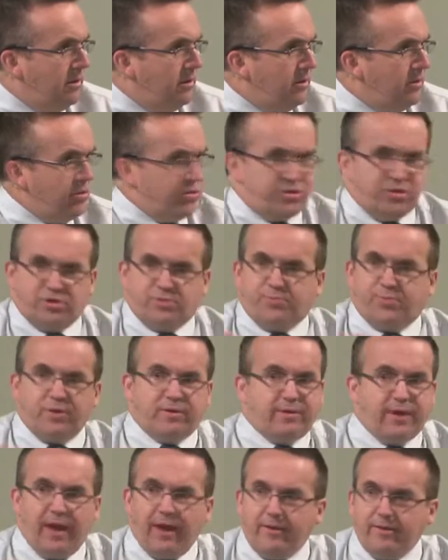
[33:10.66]
You're just
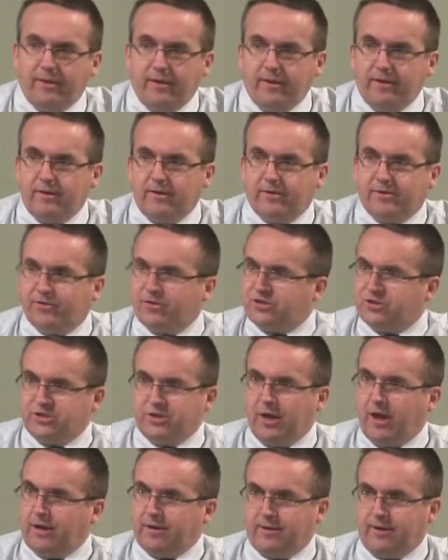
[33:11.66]
pretending
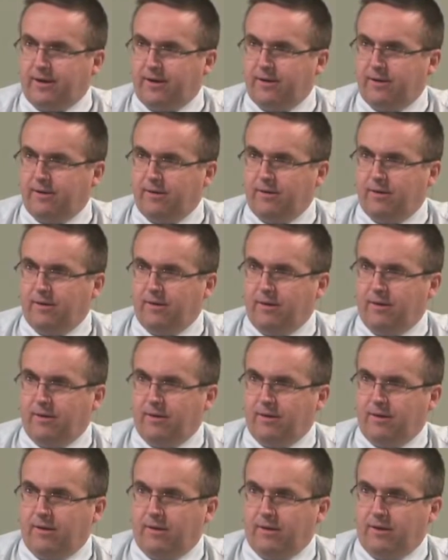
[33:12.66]
Christianity.
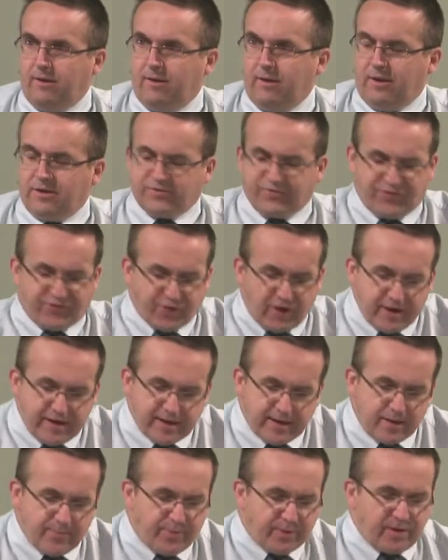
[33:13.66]
It's
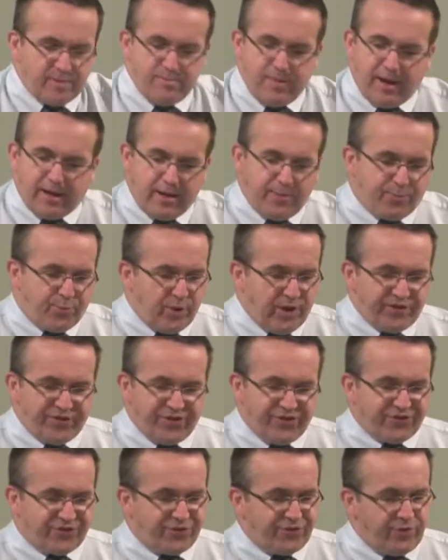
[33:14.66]
frightening, but in many
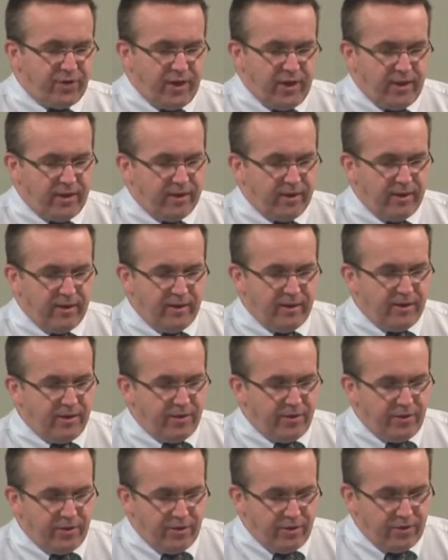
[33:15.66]
places today,
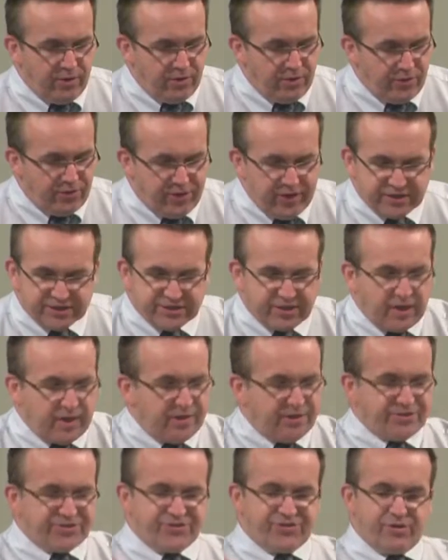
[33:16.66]
these
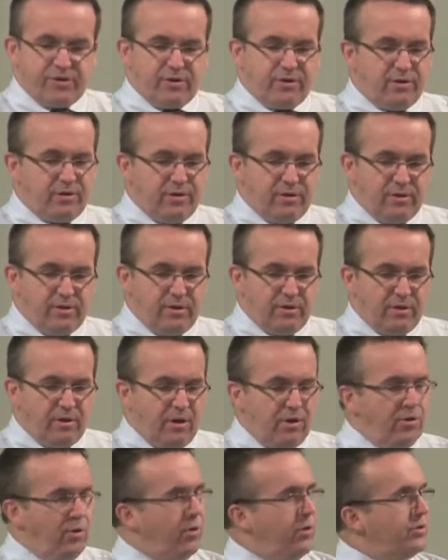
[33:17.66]
things
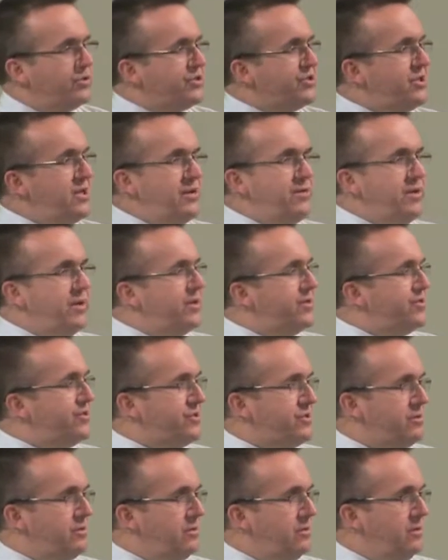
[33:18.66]
are not
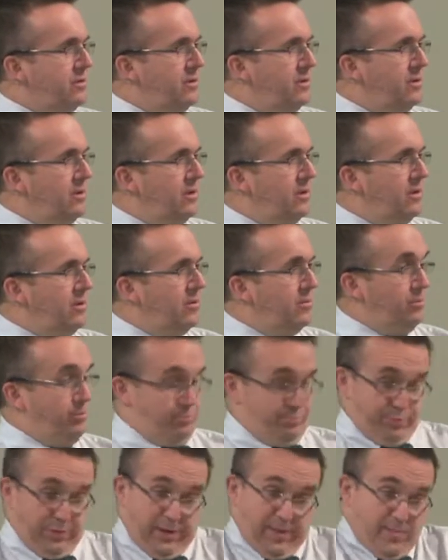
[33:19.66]
serious.
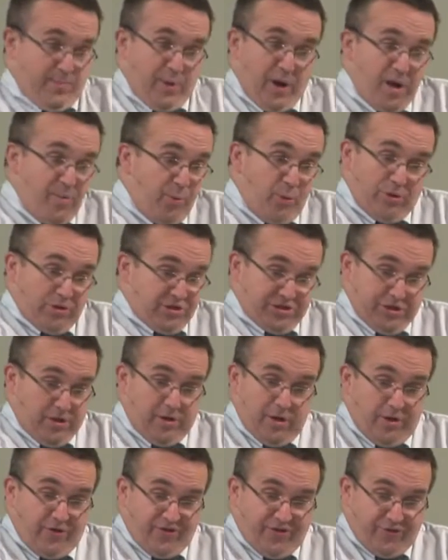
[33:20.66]
But in the Bible, they're
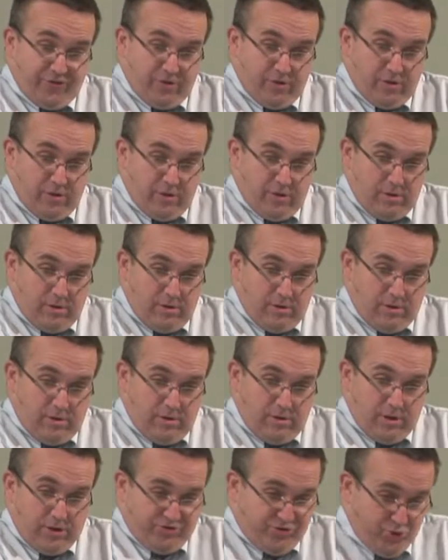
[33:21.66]
serious.
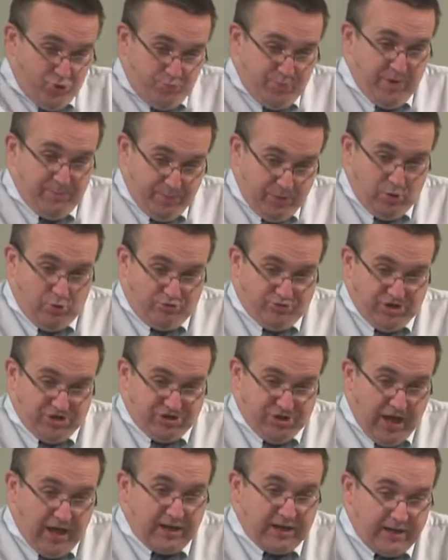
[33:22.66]
In true biblical
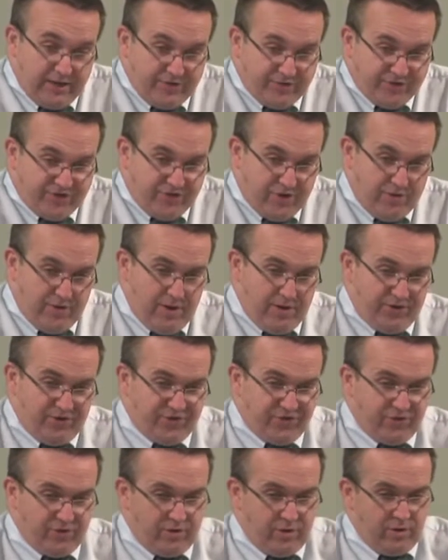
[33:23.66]
Christianity, they're
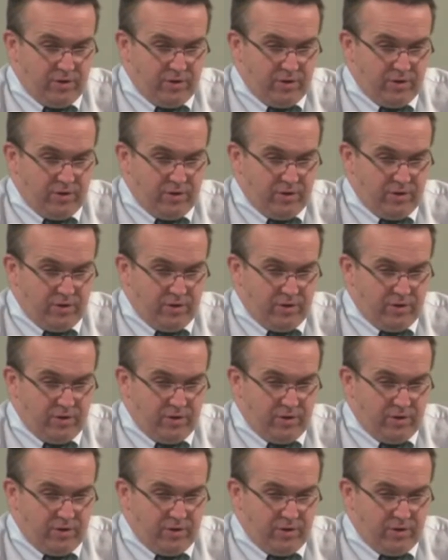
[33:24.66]
serious.